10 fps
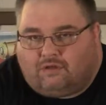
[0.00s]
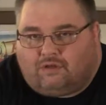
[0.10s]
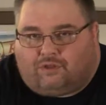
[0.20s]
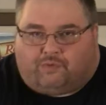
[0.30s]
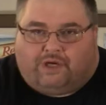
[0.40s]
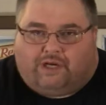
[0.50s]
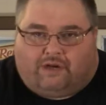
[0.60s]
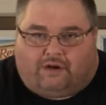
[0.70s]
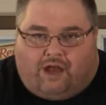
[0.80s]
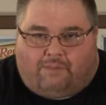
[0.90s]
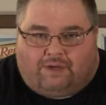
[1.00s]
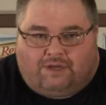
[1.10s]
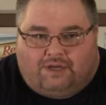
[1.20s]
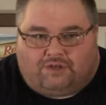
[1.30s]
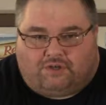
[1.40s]
3-gun
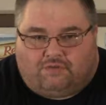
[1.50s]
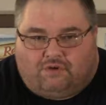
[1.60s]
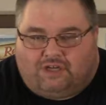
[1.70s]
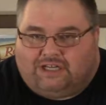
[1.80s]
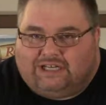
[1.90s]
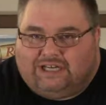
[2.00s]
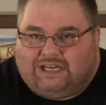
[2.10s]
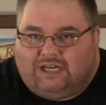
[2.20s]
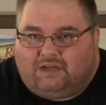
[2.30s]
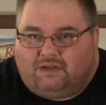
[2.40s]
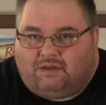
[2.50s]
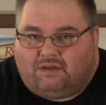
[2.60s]
competition, what do you need?